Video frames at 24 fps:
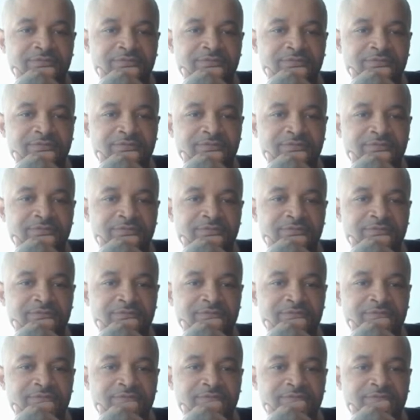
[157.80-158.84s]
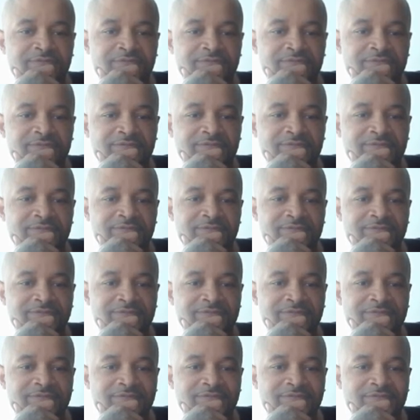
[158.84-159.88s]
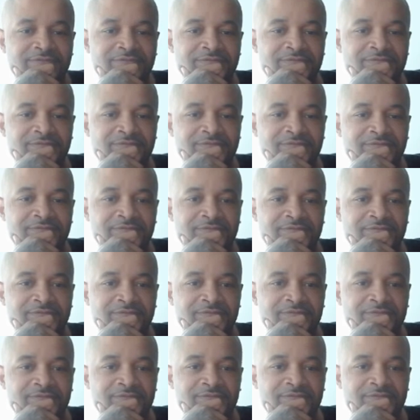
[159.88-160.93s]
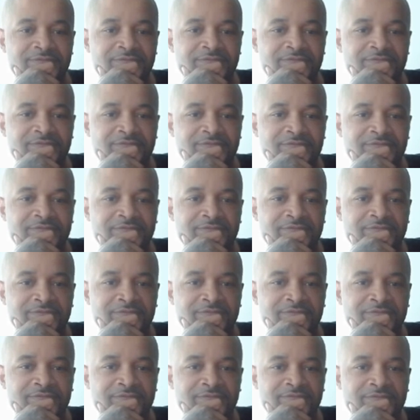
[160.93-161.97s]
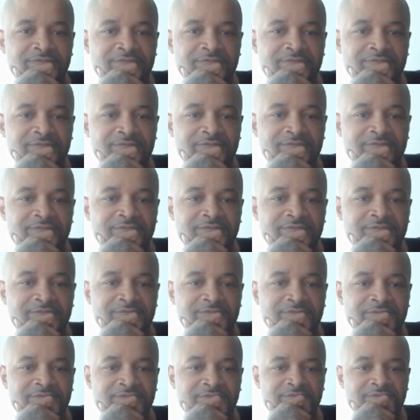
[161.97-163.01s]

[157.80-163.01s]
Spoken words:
Nobody speaks.